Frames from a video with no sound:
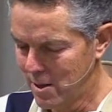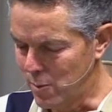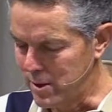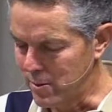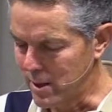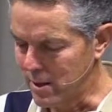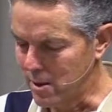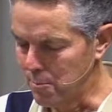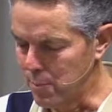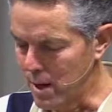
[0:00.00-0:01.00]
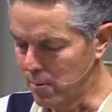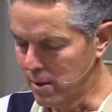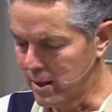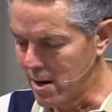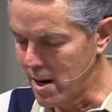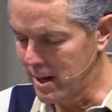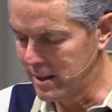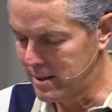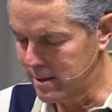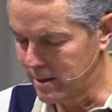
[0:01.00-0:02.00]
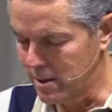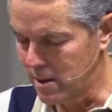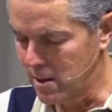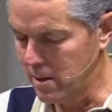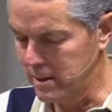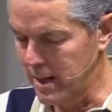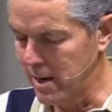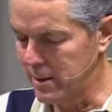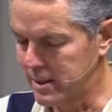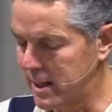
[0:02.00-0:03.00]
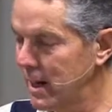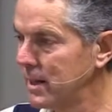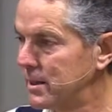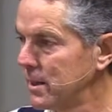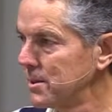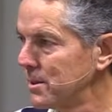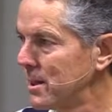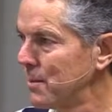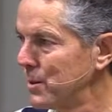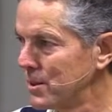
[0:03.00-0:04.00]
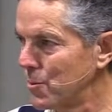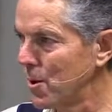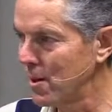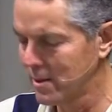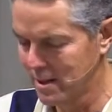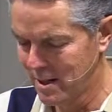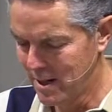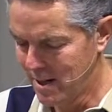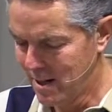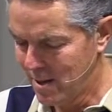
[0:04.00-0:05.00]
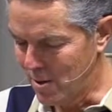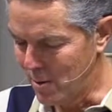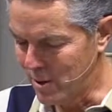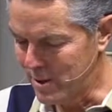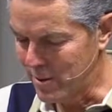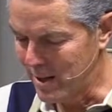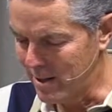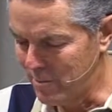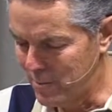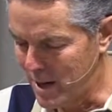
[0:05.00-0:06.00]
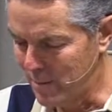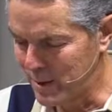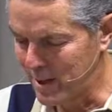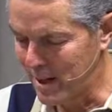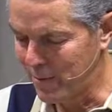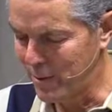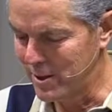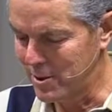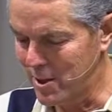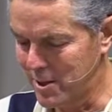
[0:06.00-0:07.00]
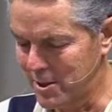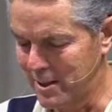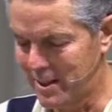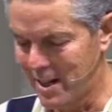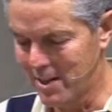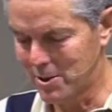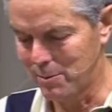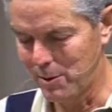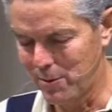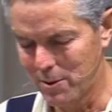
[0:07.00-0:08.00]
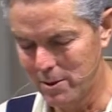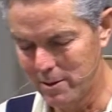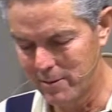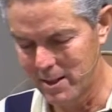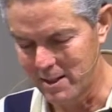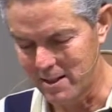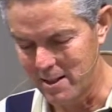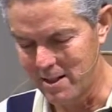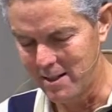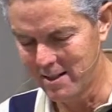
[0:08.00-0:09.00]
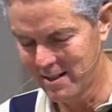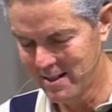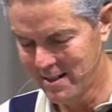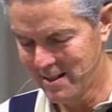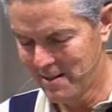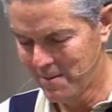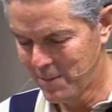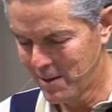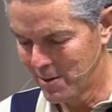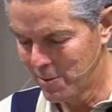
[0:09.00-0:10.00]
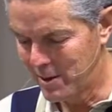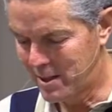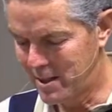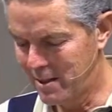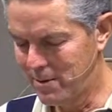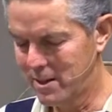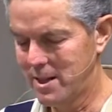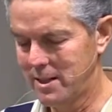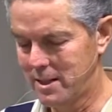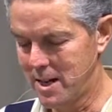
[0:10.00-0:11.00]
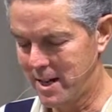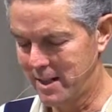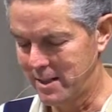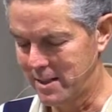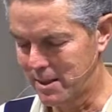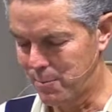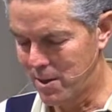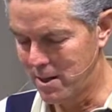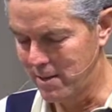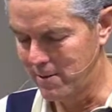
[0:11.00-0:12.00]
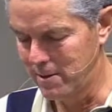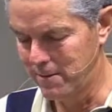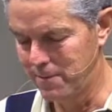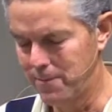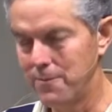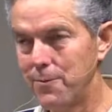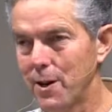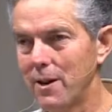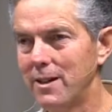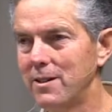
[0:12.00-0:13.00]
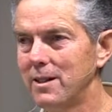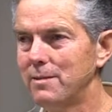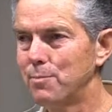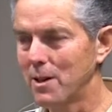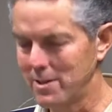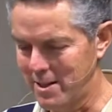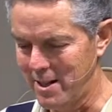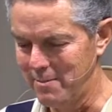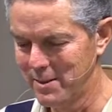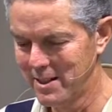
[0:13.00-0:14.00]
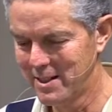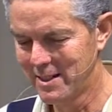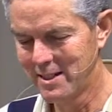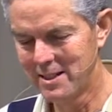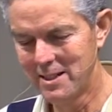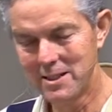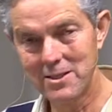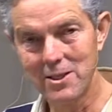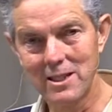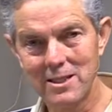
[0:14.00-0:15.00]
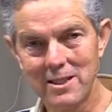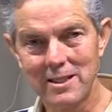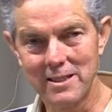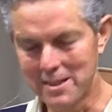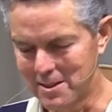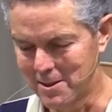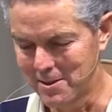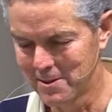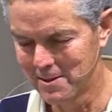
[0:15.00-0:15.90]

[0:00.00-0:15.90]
Would you rather go bumbling on until the hurt down inside tells you something's wrong? Or would you rather come to God for instruction and counsel before you even get started? Receiving God's guidance is part of a very good prayer time. So let's look at this too.